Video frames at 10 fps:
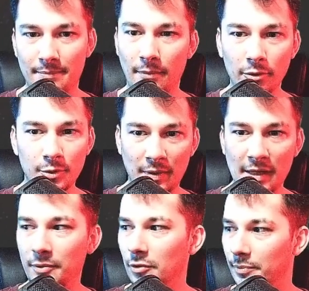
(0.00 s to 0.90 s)
Most
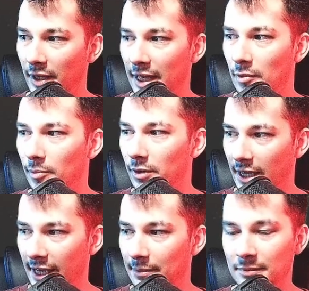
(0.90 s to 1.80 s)
people who play mobile
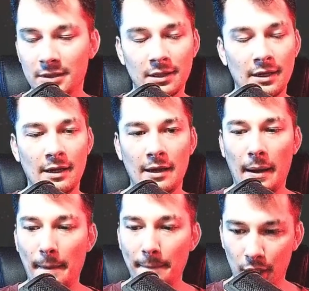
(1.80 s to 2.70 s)
games
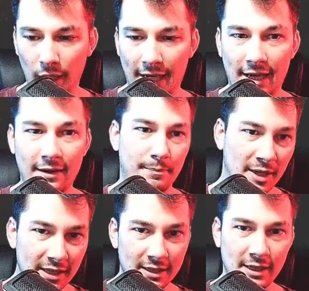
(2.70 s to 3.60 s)
play
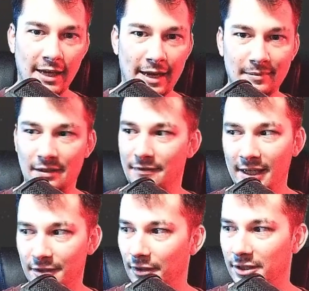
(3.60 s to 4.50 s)
PC games and
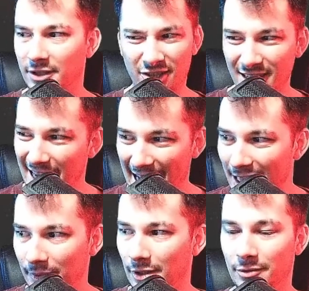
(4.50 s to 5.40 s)
vice versa, just like
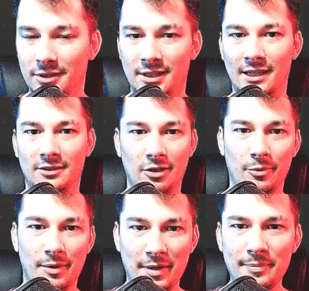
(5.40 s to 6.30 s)
Asmongold said. So
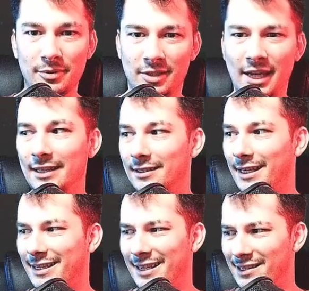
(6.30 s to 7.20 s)
when people say,
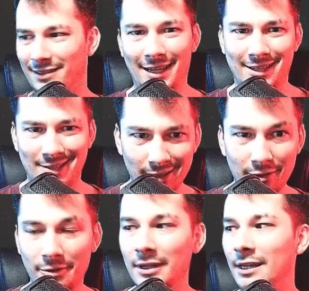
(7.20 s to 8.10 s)
like
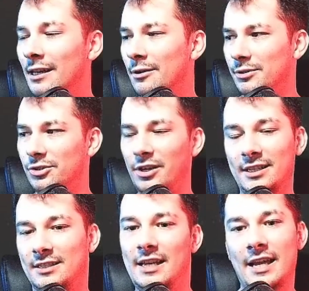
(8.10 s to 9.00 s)
Stu was trying to
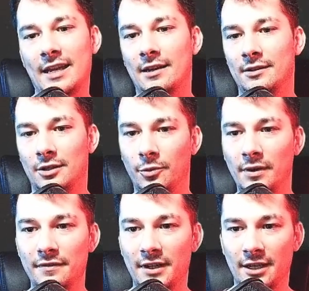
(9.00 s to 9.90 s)
say in the
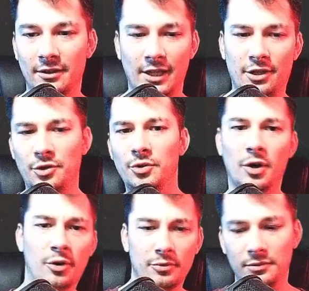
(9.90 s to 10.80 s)
Quinn video, like, you don't